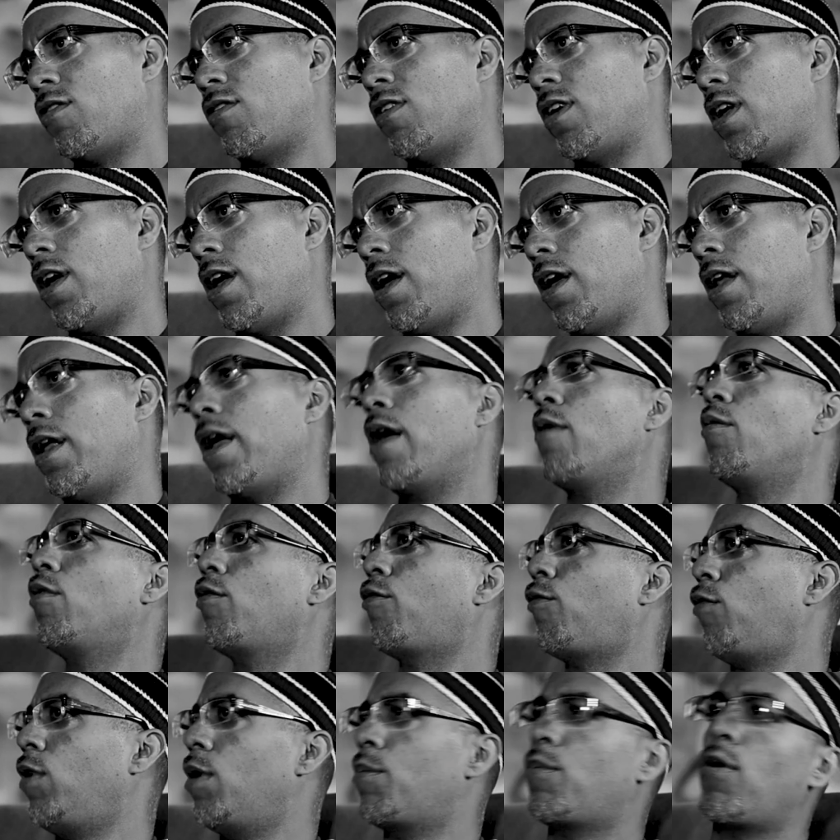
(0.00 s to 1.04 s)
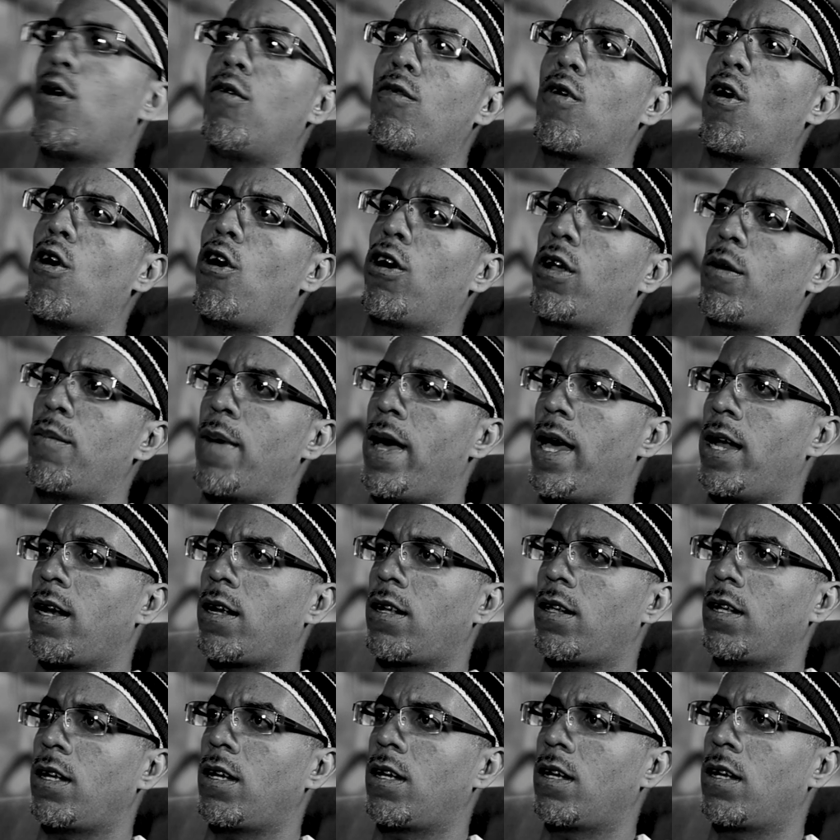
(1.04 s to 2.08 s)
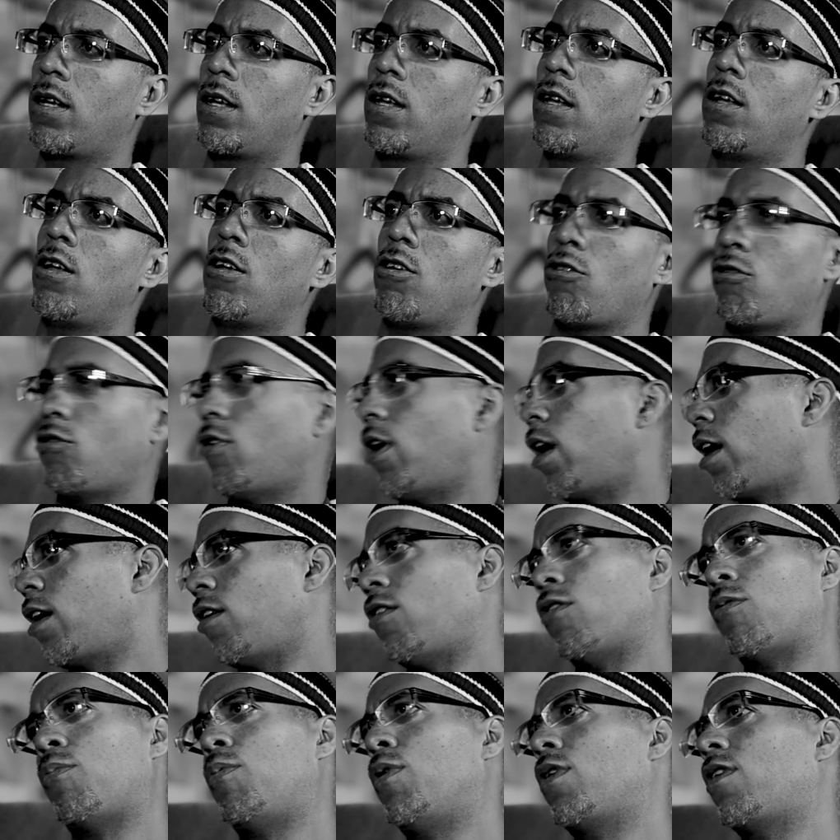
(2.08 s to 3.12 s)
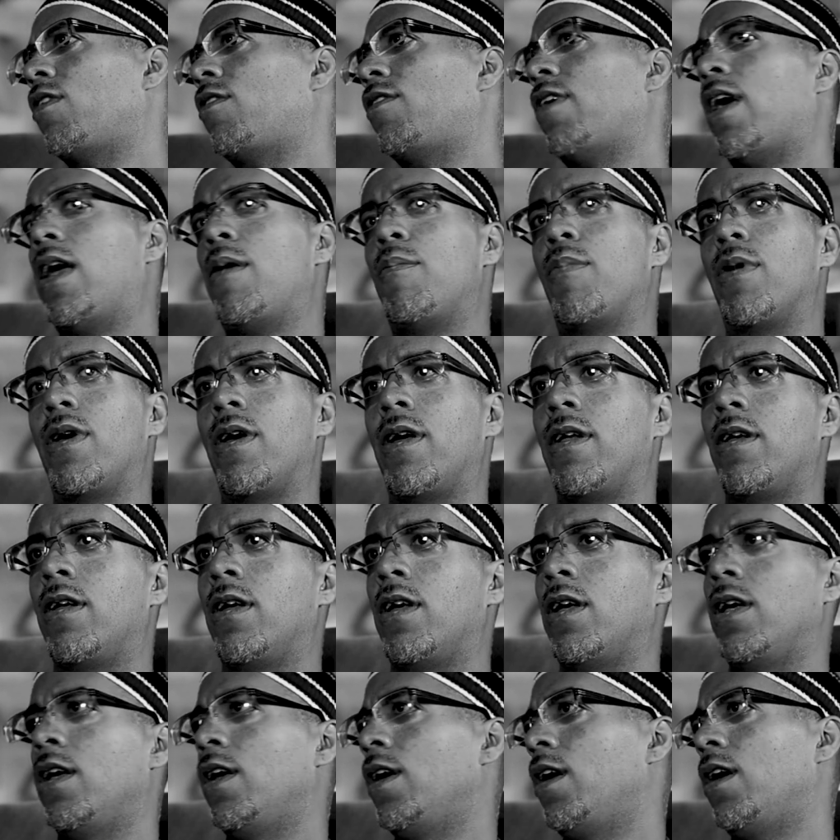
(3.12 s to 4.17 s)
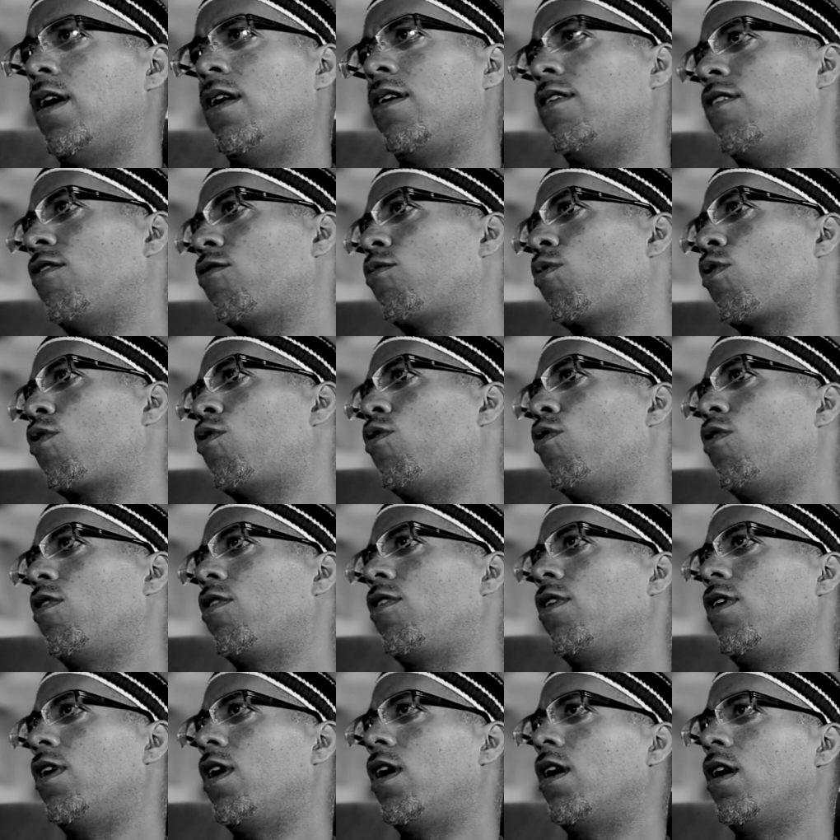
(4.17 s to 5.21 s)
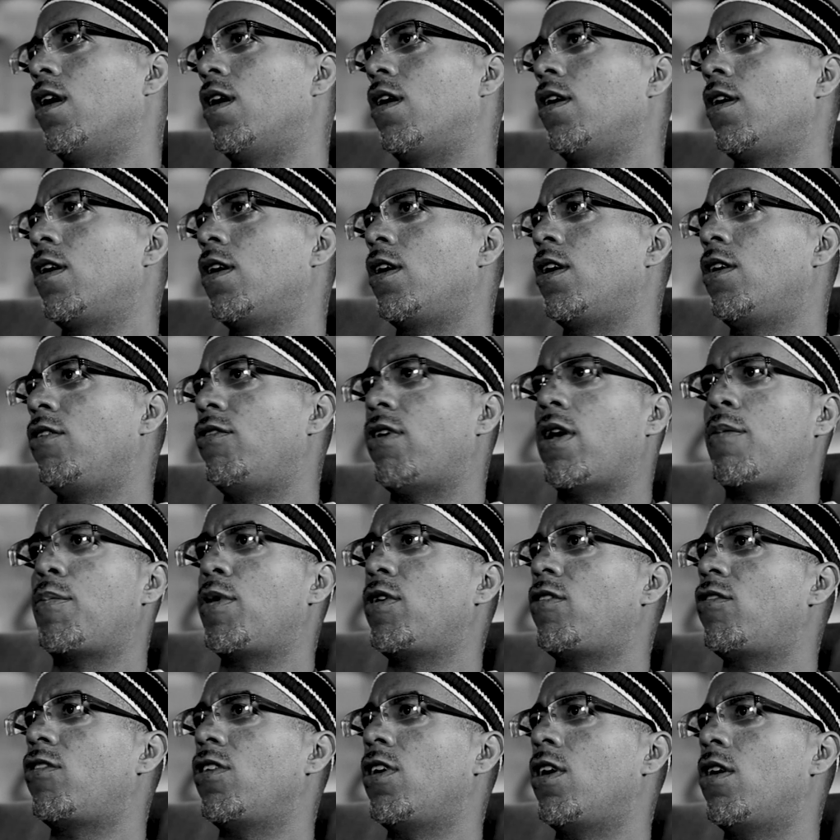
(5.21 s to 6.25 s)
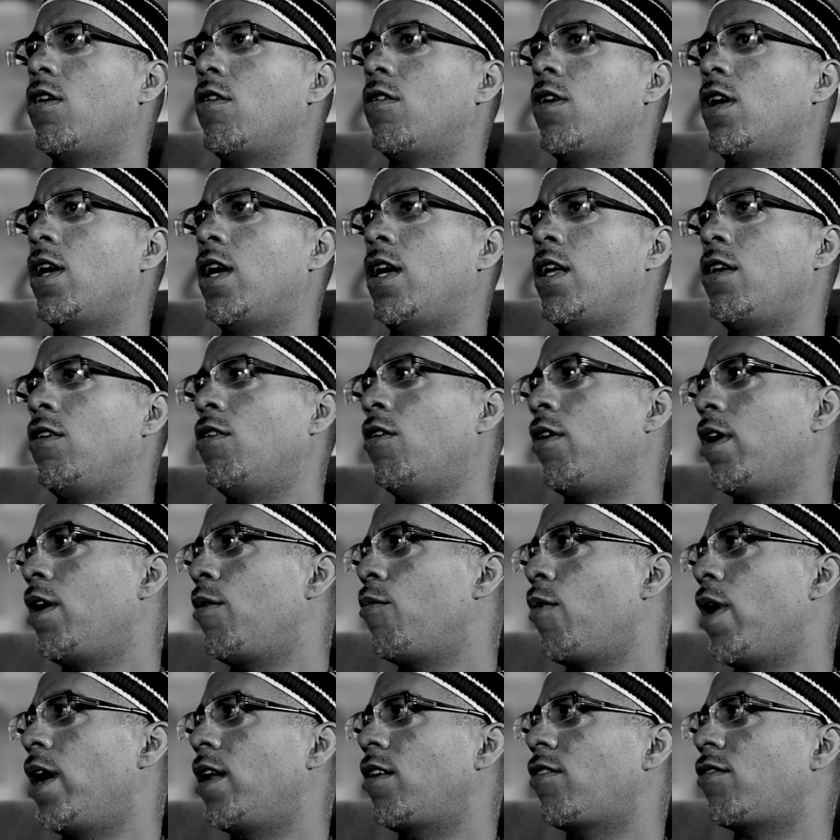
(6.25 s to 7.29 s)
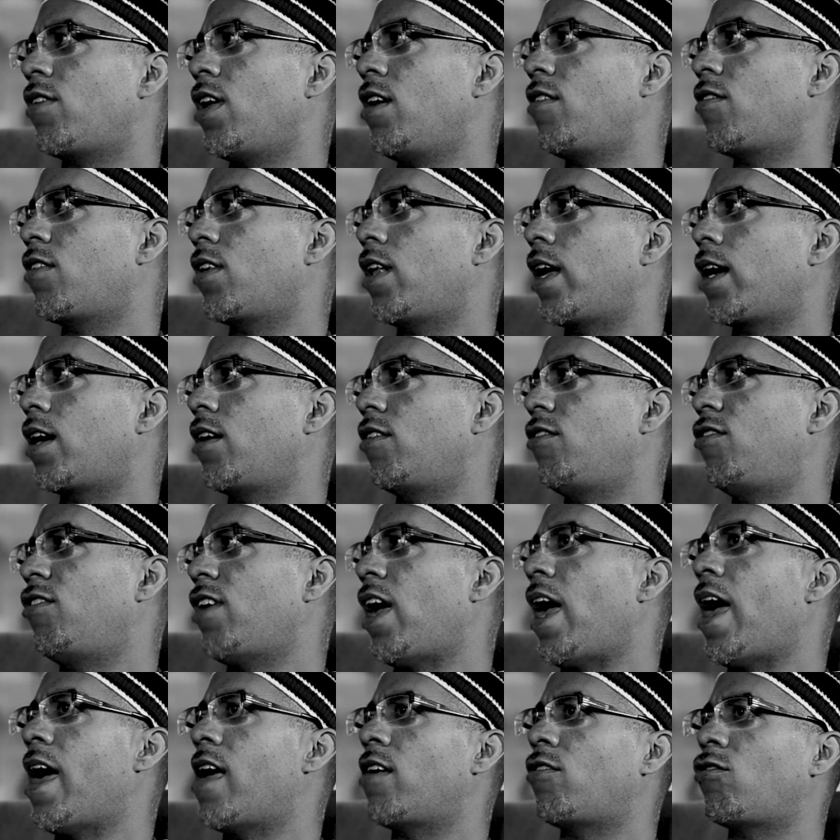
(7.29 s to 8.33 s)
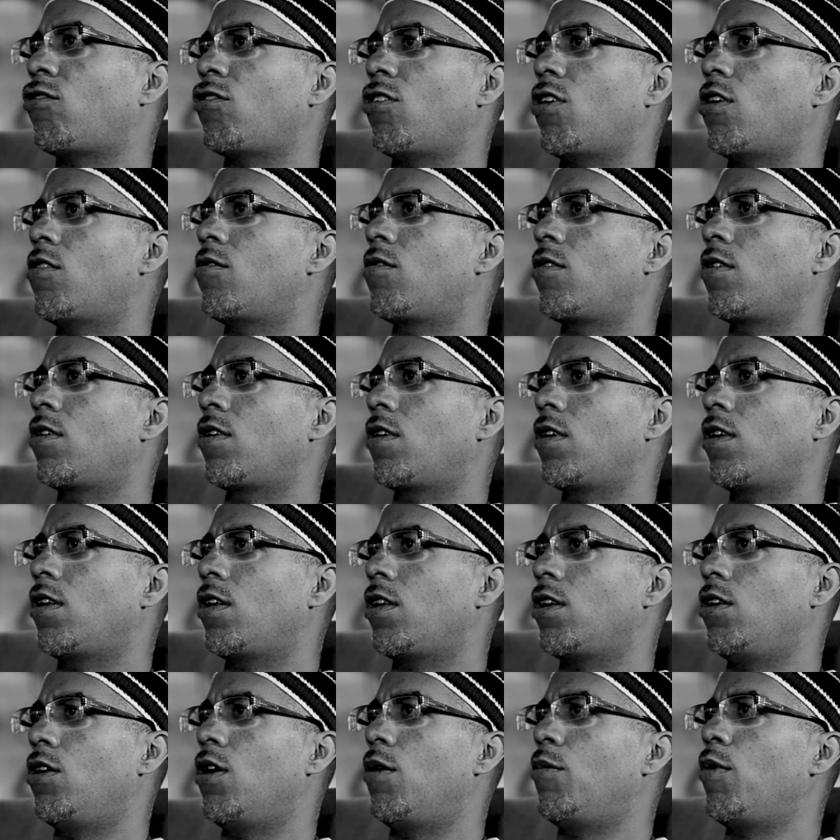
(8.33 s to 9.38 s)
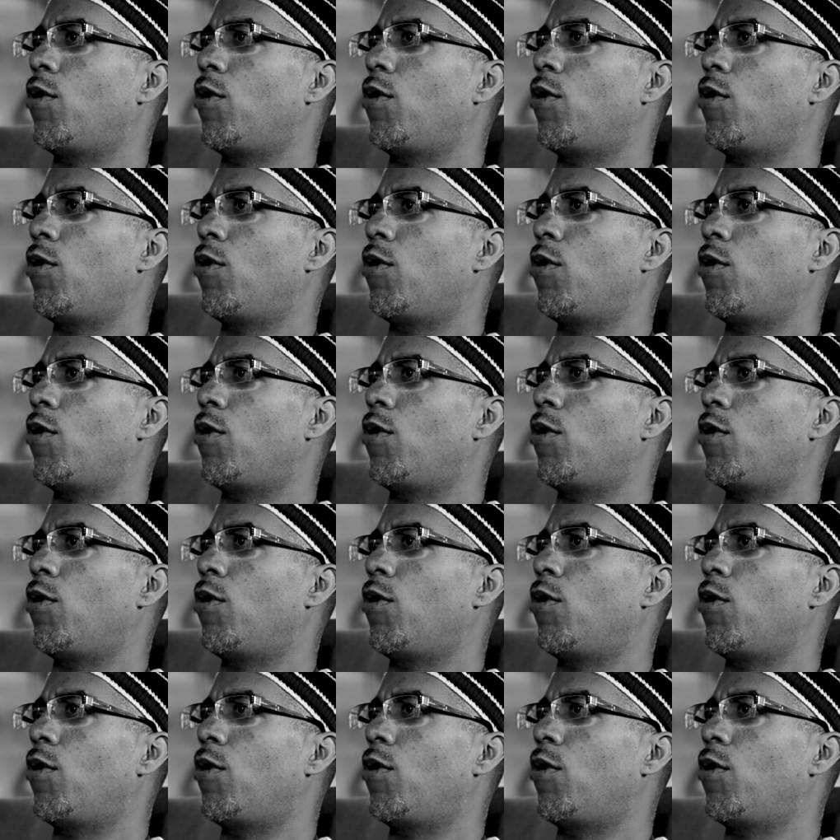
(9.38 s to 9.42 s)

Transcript: to the end, it would flip over automatically. So I could just put the tape in and just record uh, JP Chill. And you know, he ran the station like a jazz show, you know,